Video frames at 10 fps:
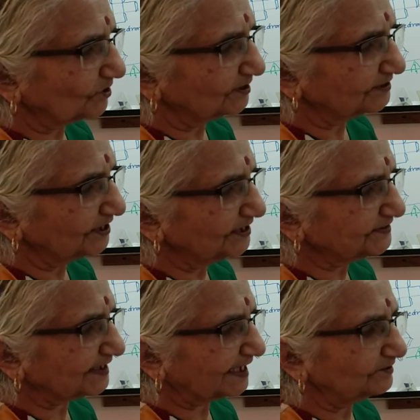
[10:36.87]
on each
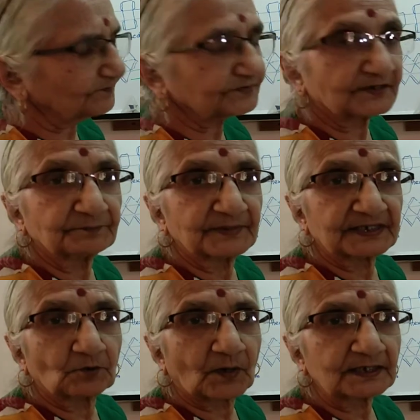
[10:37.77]
side of the
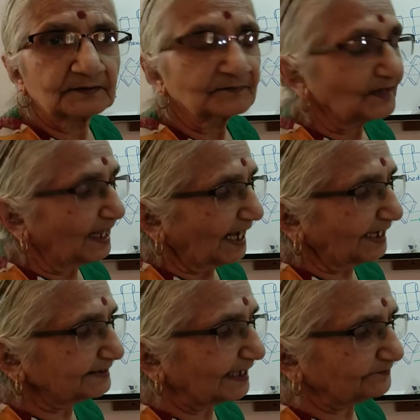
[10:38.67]
middle one,
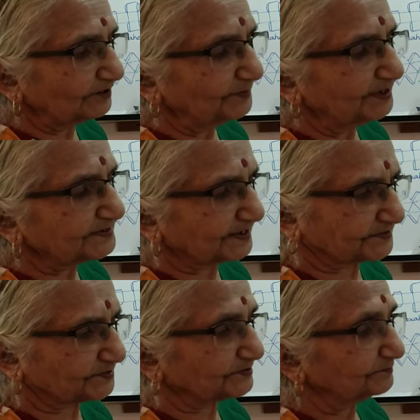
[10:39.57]
and that will be
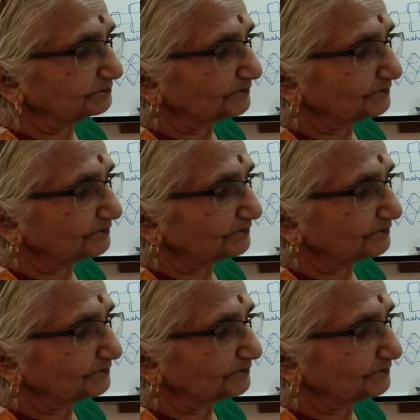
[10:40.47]
6.